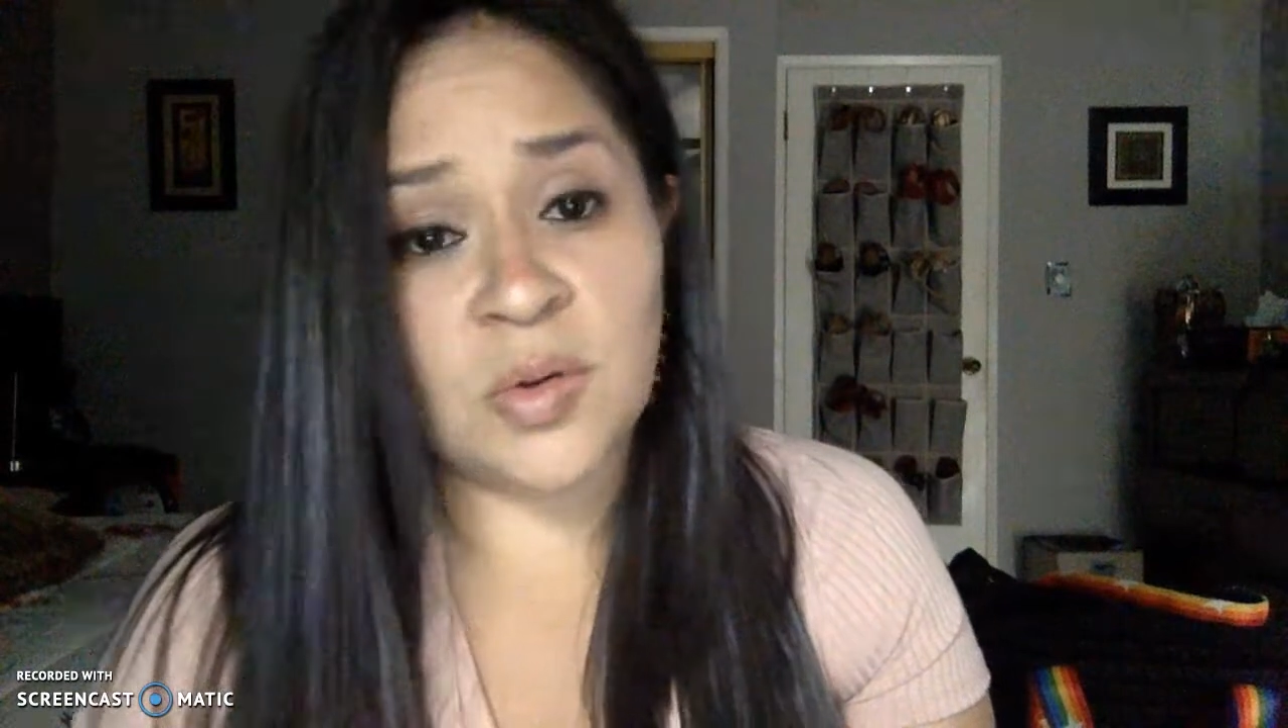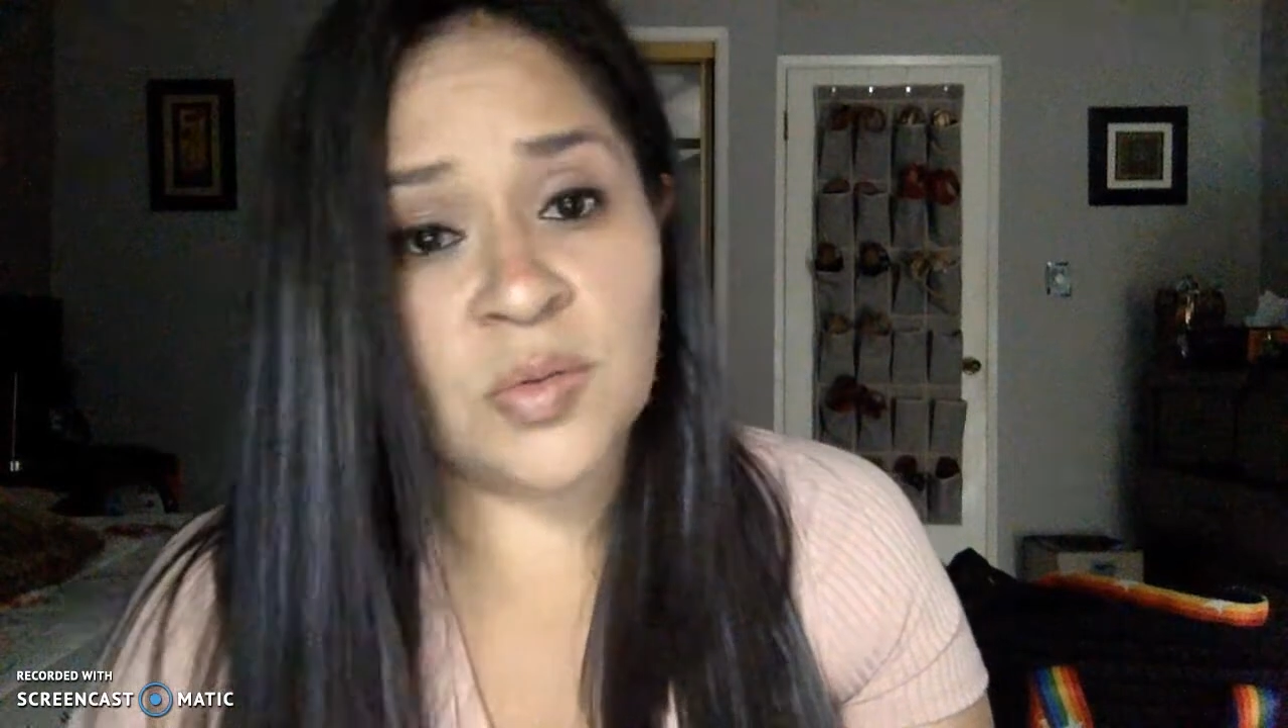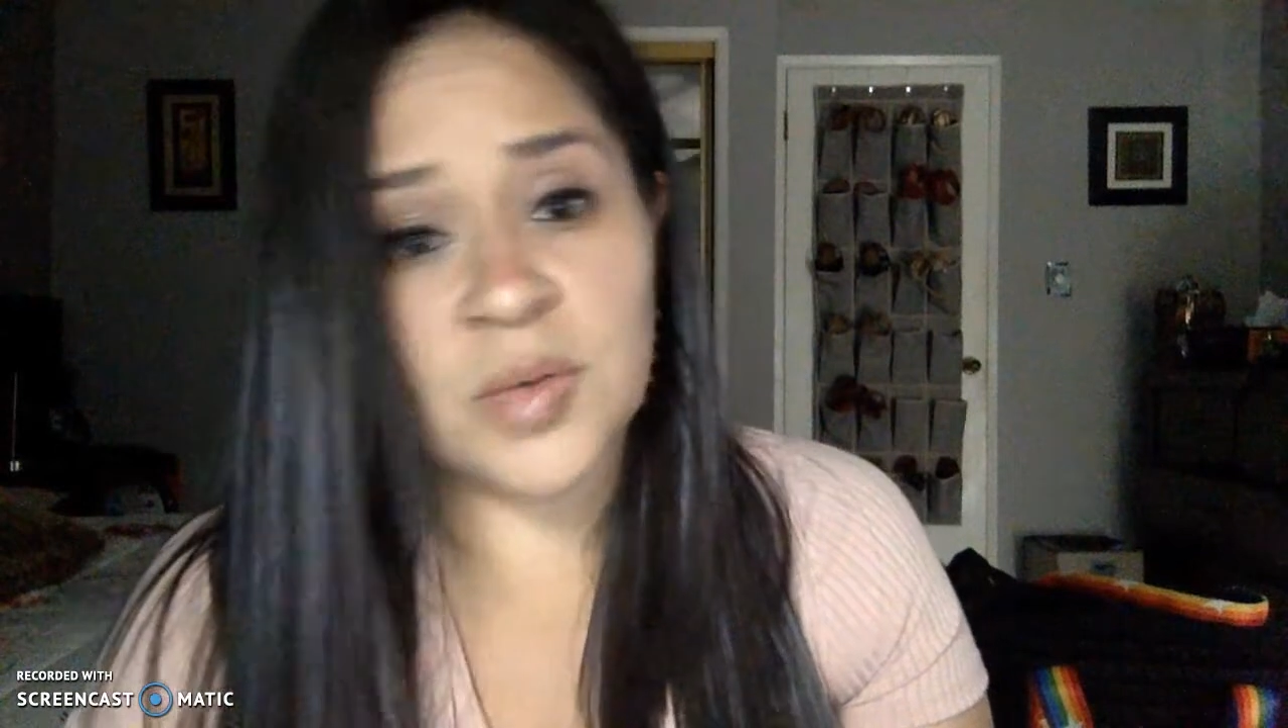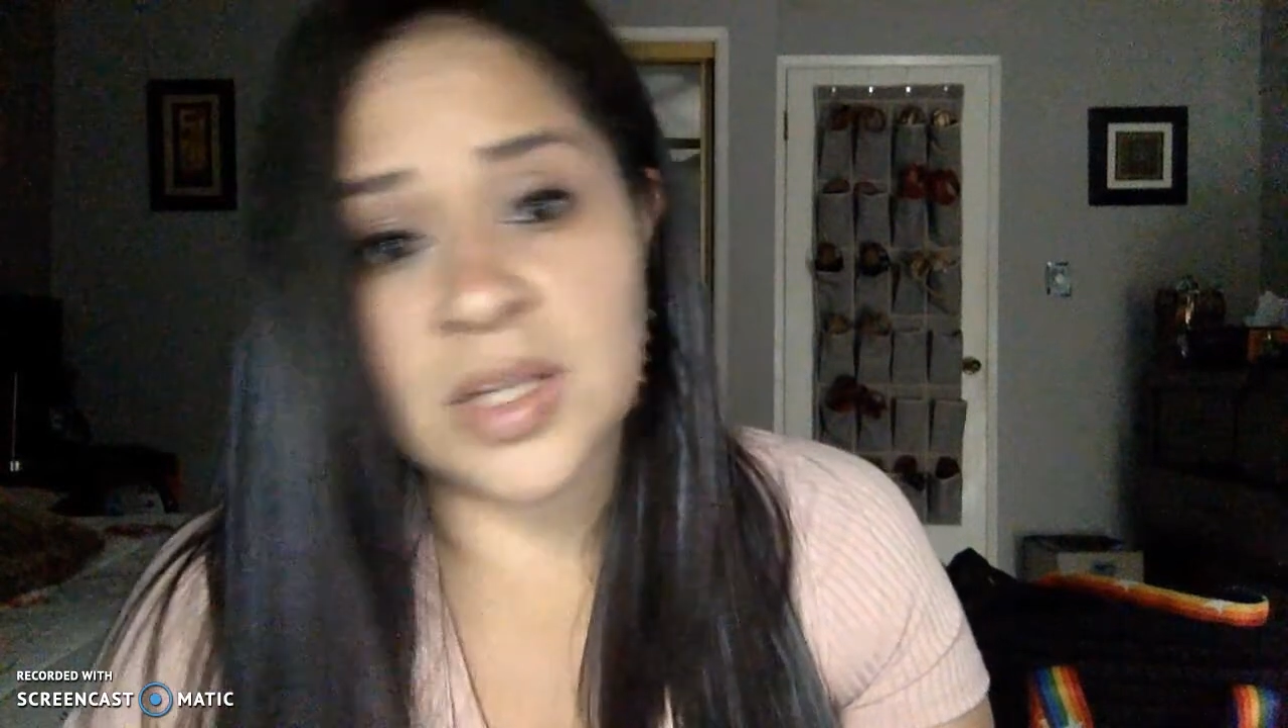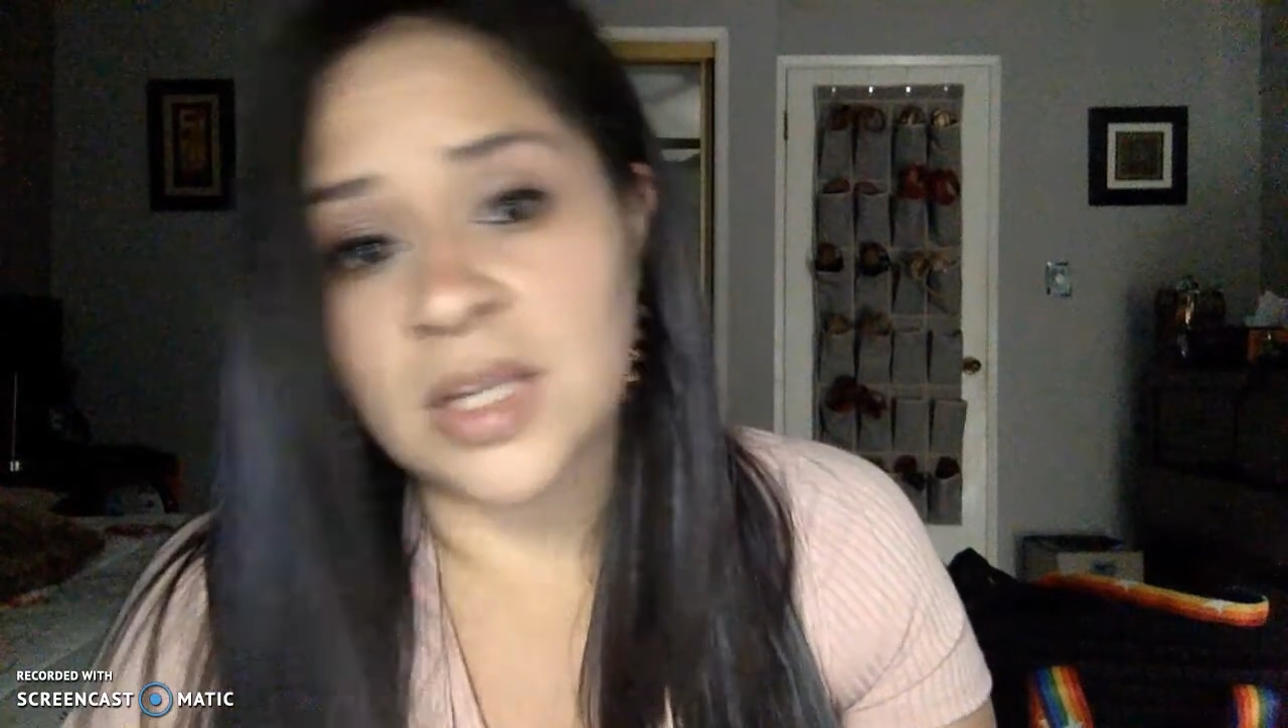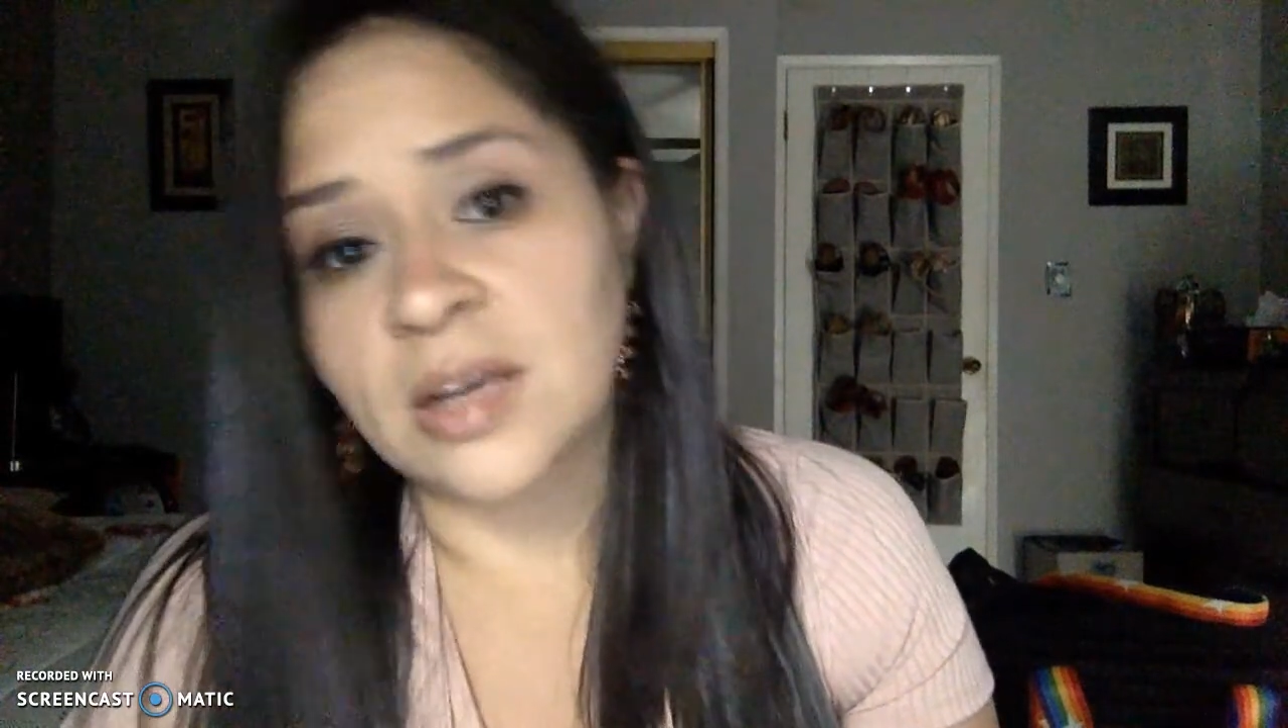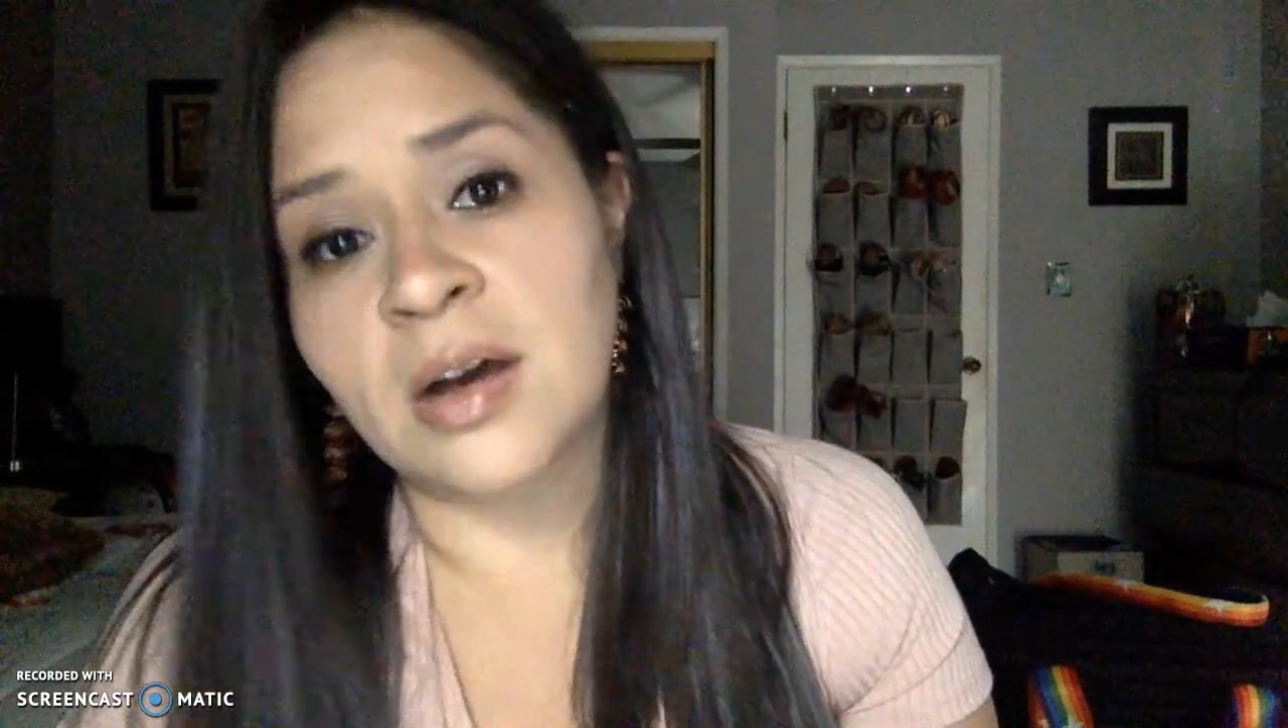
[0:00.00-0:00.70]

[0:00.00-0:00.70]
really